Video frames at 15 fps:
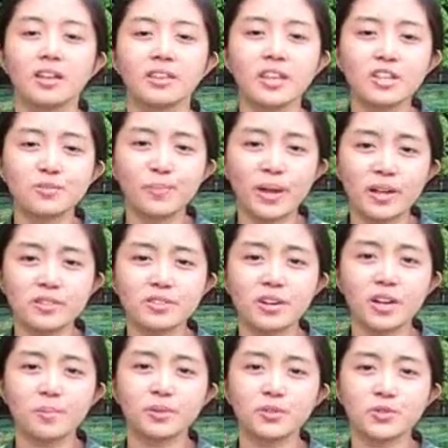These plants are
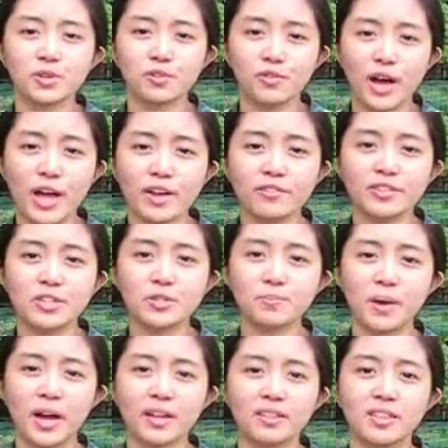able to survive
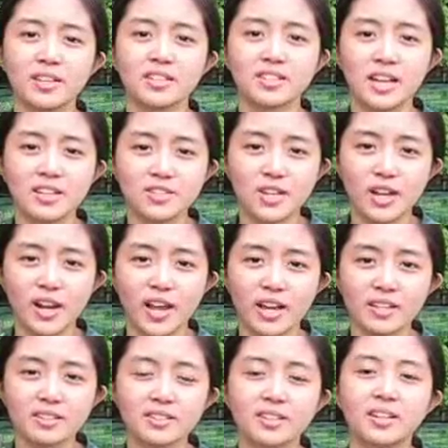despite the intense
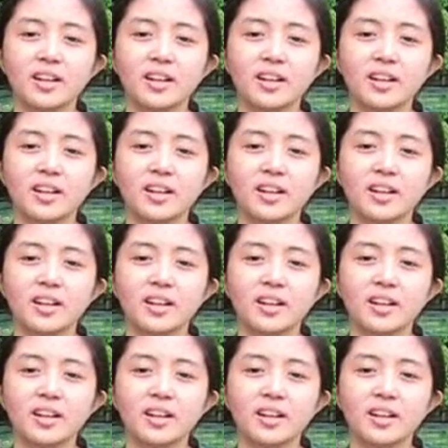sunlight,